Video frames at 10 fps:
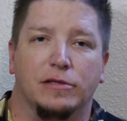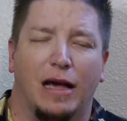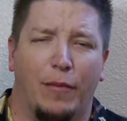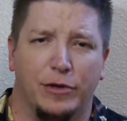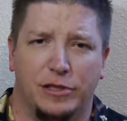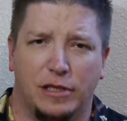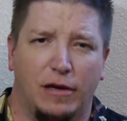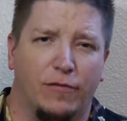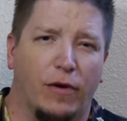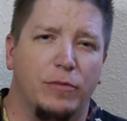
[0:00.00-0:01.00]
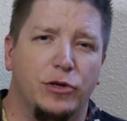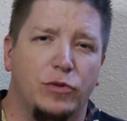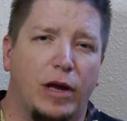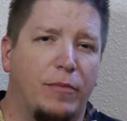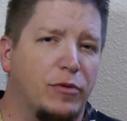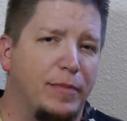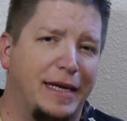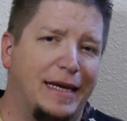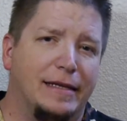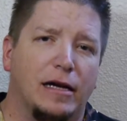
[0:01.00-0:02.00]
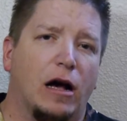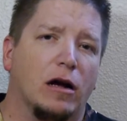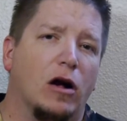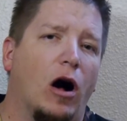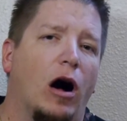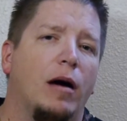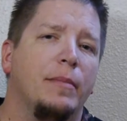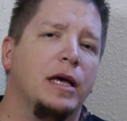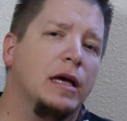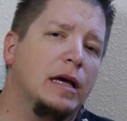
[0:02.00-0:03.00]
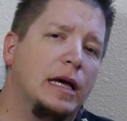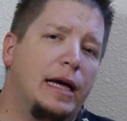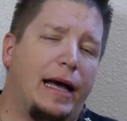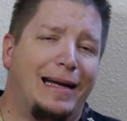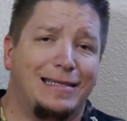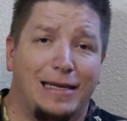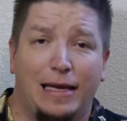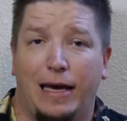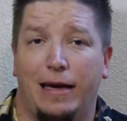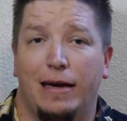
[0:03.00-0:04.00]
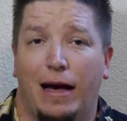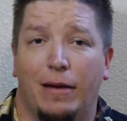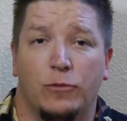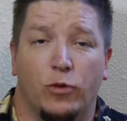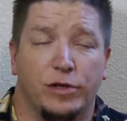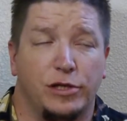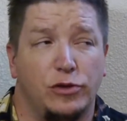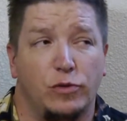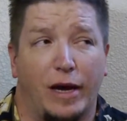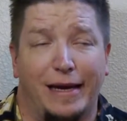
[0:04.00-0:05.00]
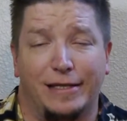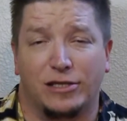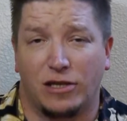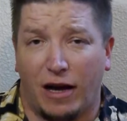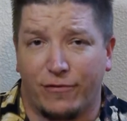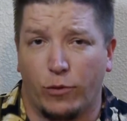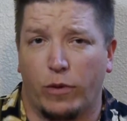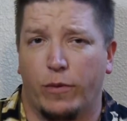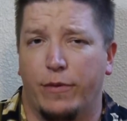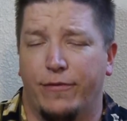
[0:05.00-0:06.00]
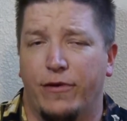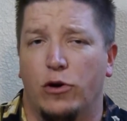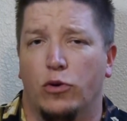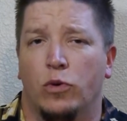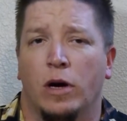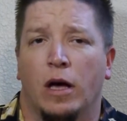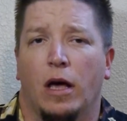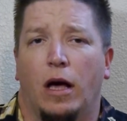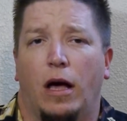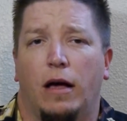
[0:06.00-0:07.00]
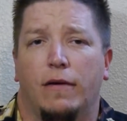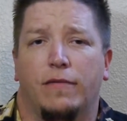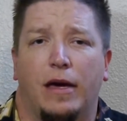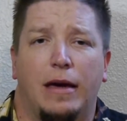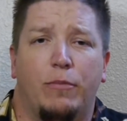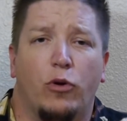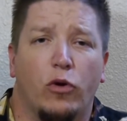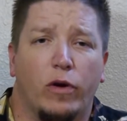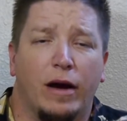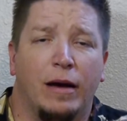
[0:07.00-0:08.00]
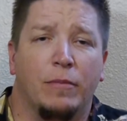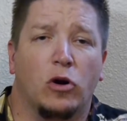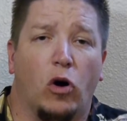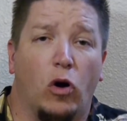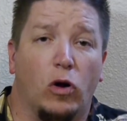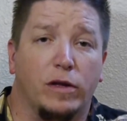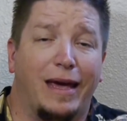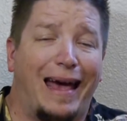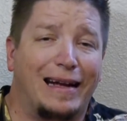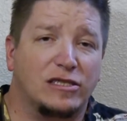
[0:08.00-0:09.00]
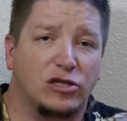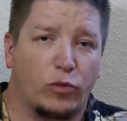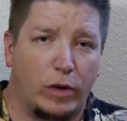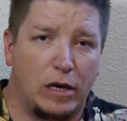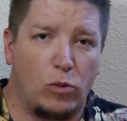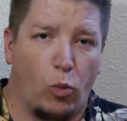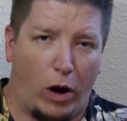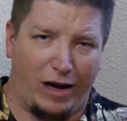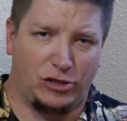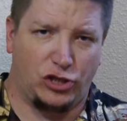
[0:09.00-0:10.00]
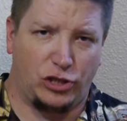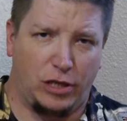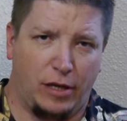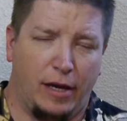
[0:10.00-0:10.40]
Tomlinson from newdepthmedia.com, and today I'm going to do a software review of a program called X3Watch.